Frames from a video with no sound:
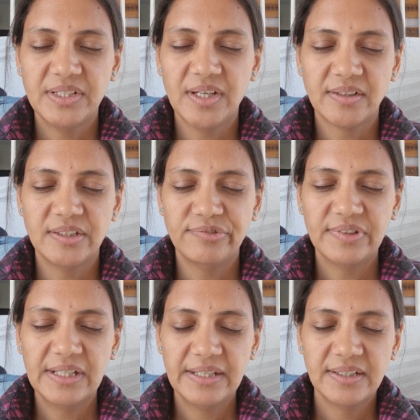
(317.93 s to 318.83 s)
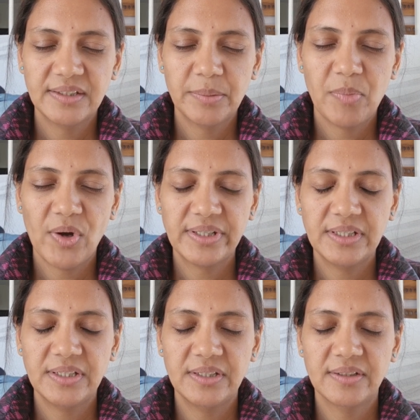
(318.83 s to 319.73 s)
yucky feeling in the
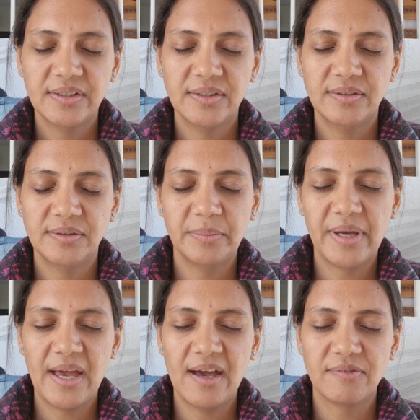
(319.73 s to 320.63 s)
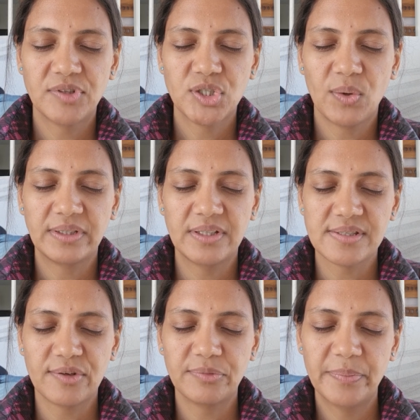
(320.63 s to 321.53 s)
body. You may have
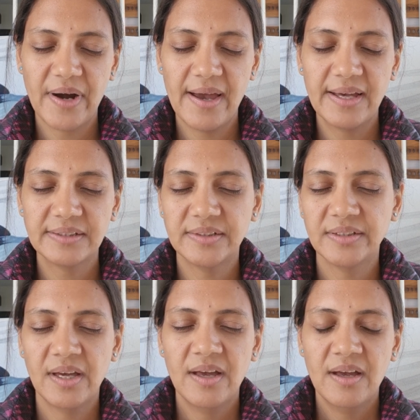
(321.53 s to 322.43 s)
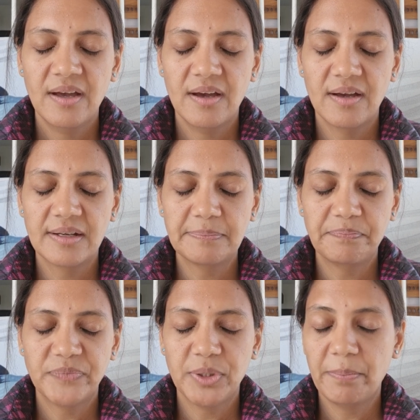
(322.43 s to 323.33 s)
shortness of breath,
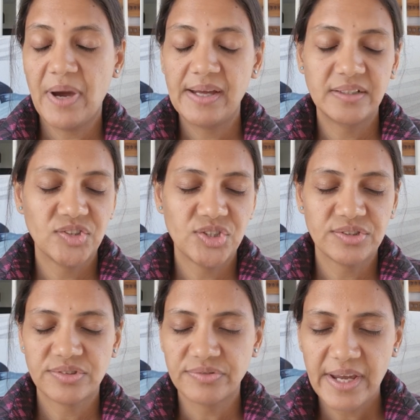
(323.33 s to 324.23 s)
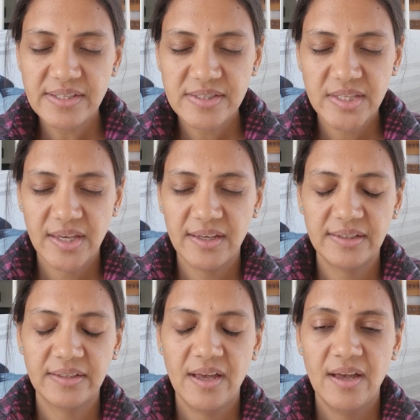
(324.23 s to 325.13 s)
your mind is just
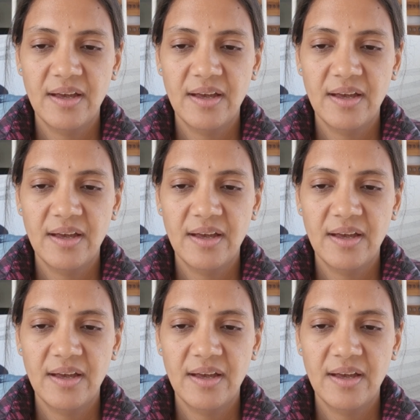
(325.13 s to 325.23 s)
racing,